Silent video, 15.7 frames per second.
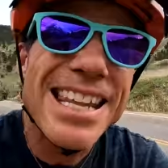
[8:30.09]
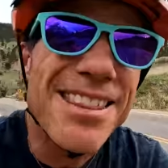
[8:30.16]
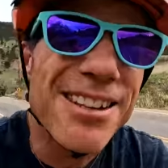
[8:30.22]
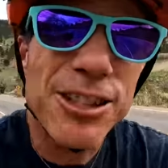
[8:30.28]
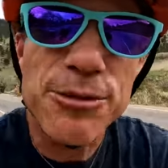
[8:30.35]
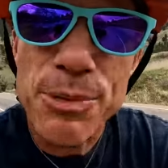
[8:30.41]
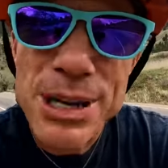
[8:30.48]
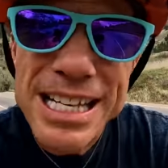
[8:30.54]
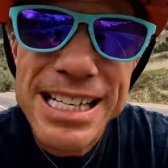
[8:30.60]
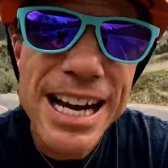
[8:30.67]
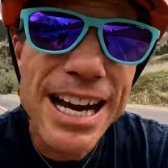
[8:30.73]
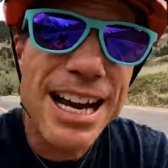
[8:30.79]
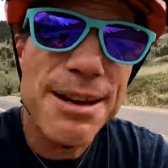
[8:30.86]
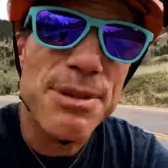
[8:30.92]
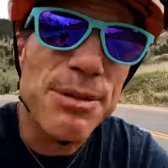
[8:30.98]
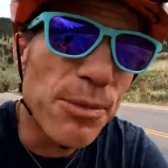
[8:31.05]
in the
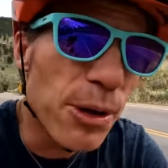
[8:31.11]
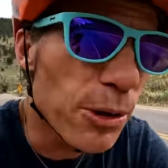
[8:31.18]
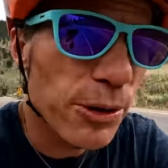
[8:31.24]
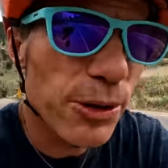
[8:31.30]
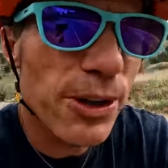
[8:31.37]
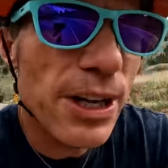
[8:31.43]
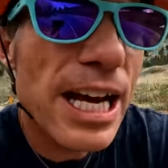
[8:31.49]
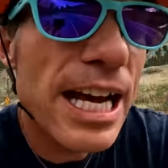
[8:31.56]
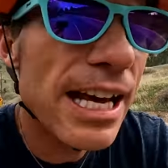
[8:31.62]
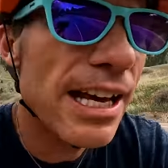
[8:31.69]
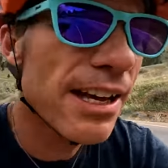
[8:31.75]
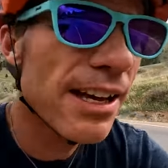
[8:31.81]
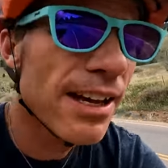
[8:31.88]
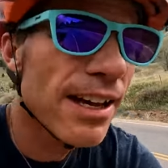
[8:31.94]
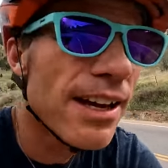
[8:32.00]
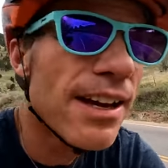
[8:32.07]
springtime in Boulder
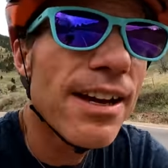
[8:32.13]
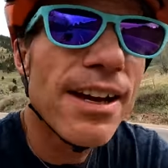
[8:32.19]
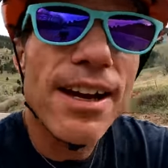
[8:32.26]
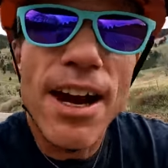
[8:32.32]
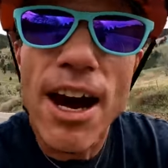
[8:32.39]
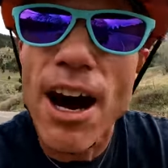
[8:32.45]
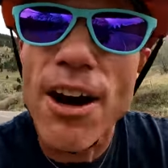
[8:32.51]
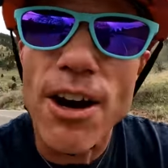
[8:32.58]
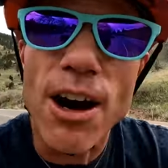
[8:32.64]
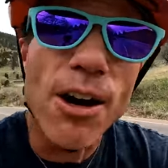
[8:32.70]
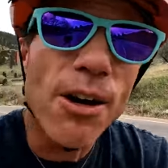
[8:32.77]
are